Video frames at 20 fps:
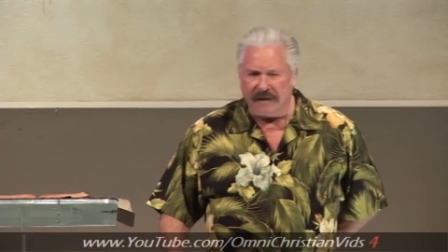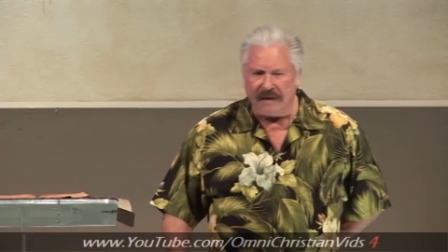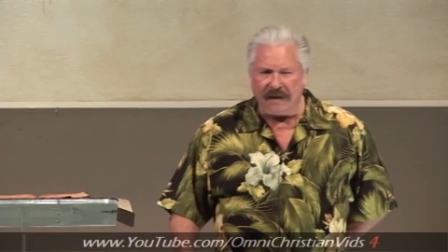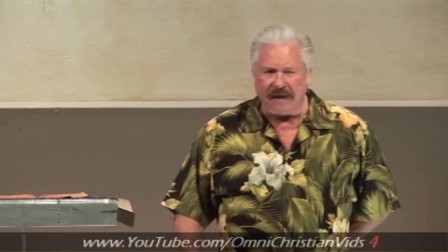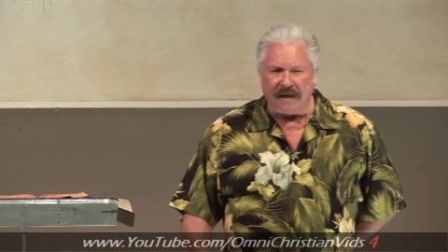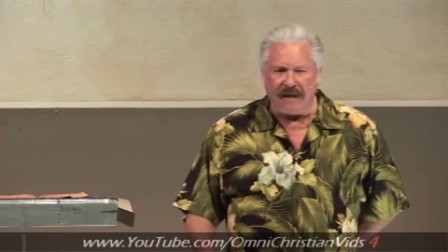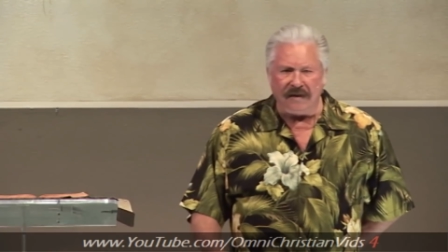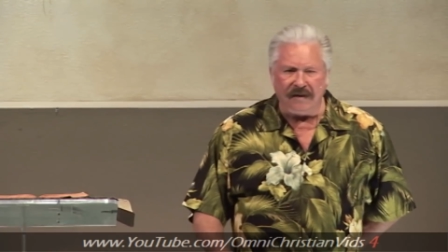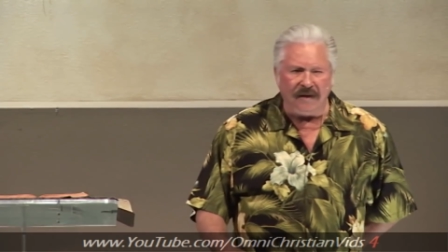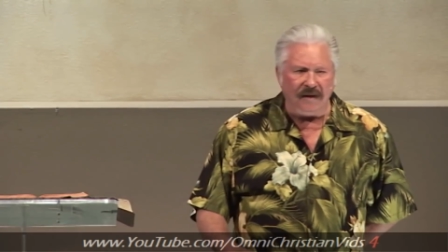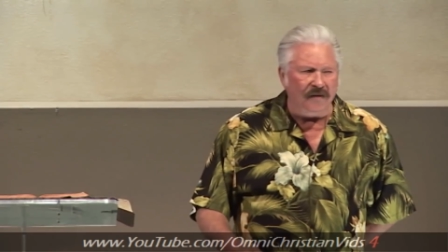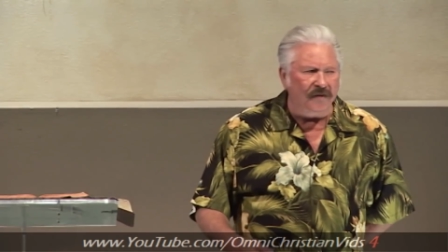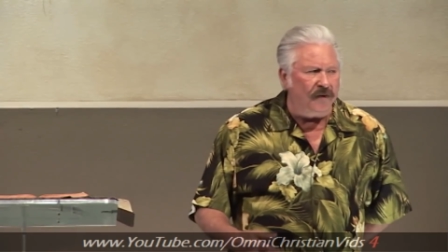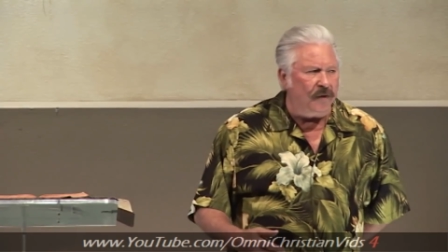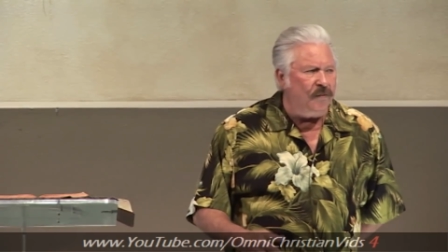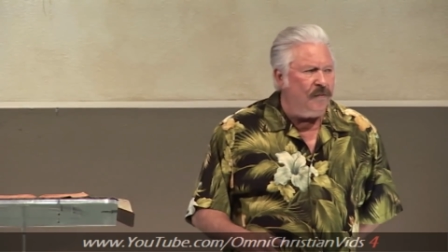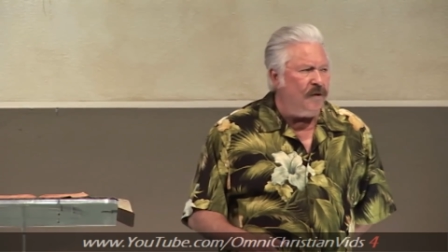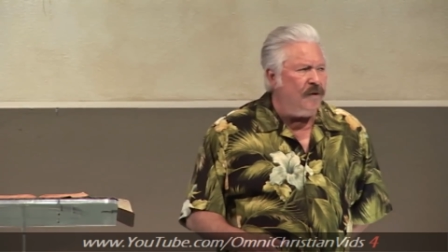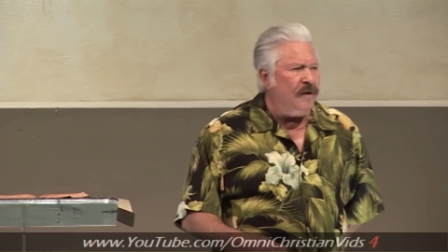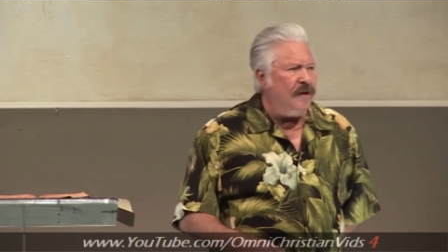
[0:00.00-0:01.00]
And
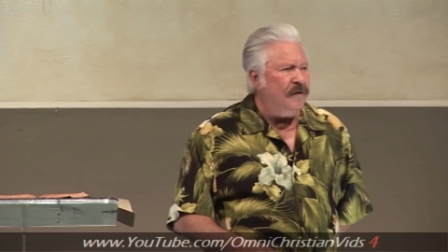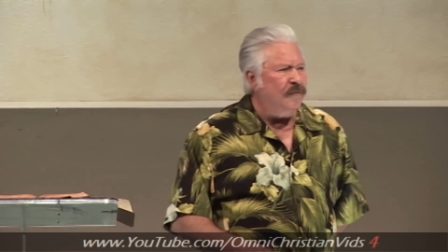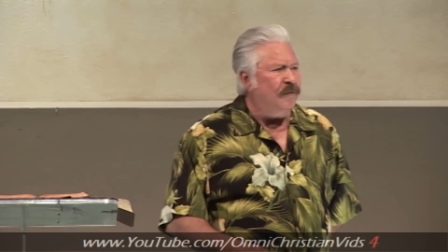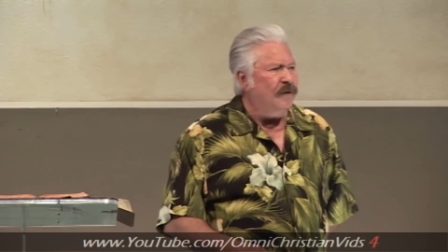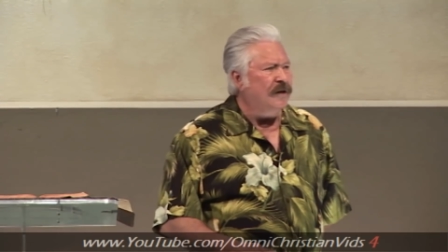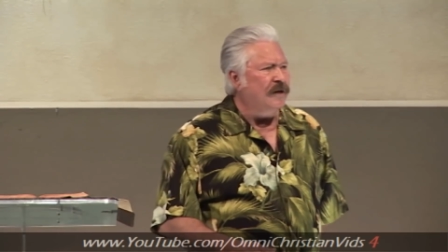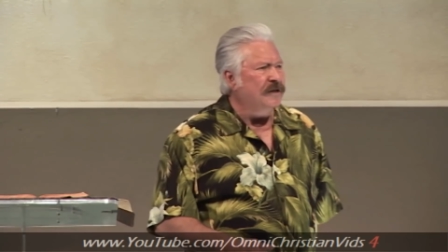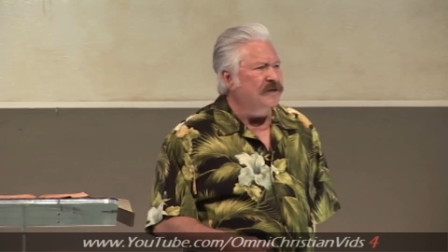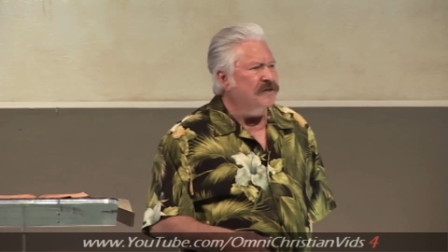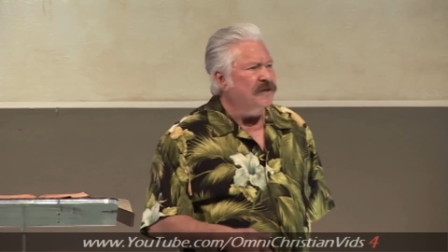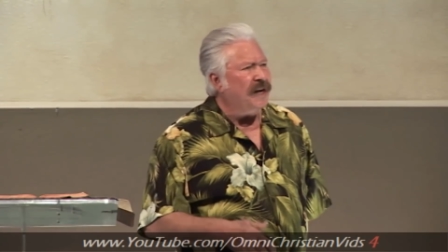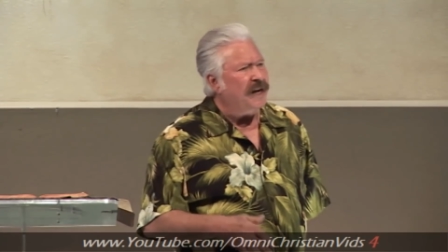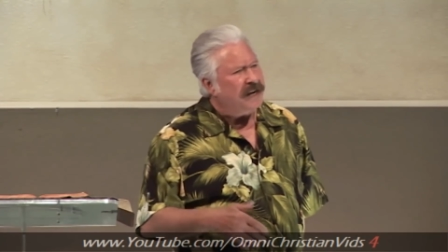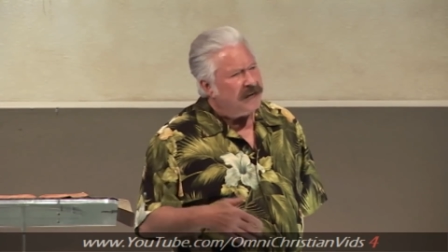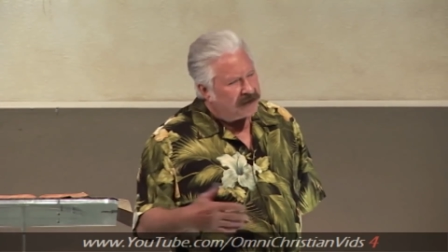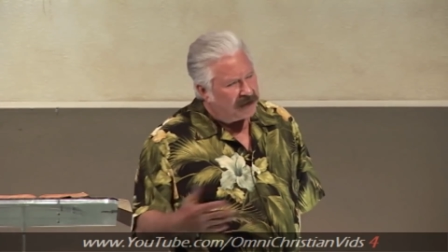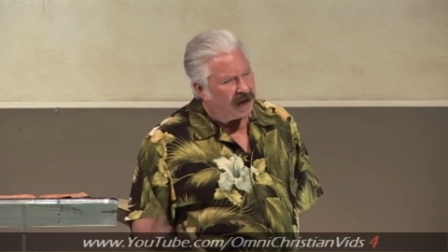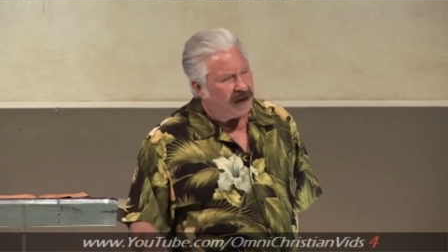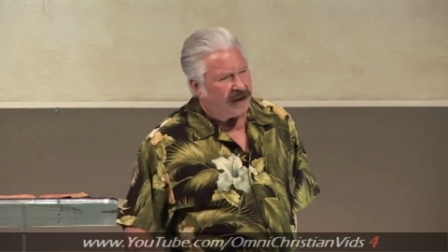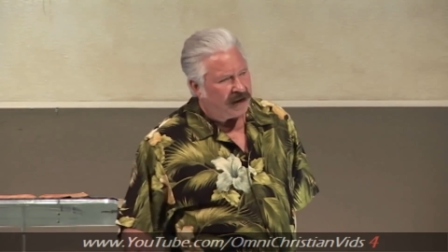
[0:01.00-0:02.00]
the word was
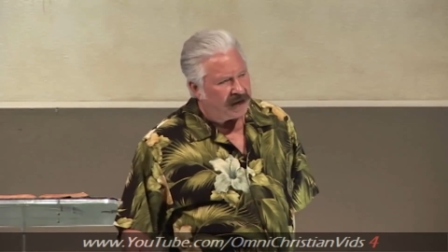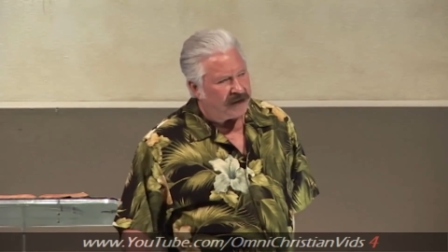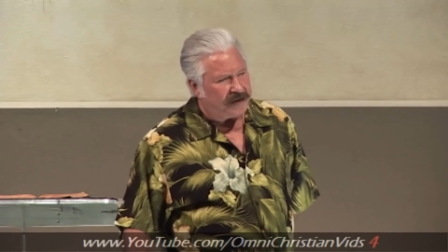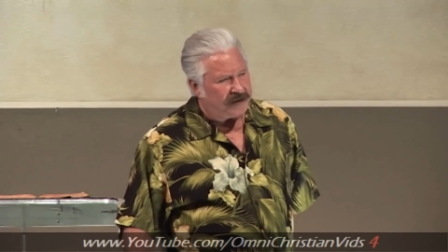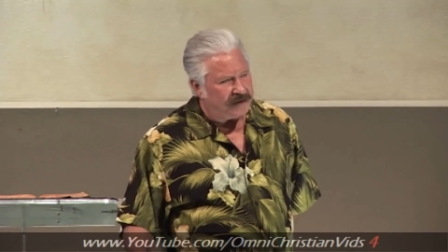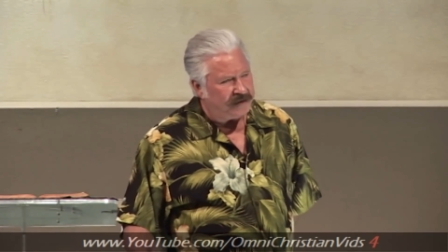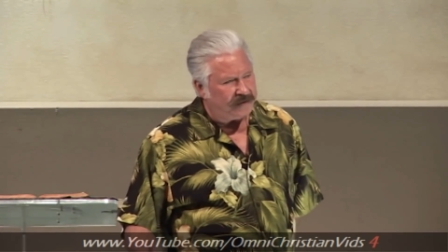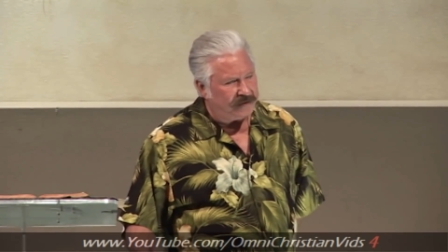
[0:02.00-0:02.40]
a God.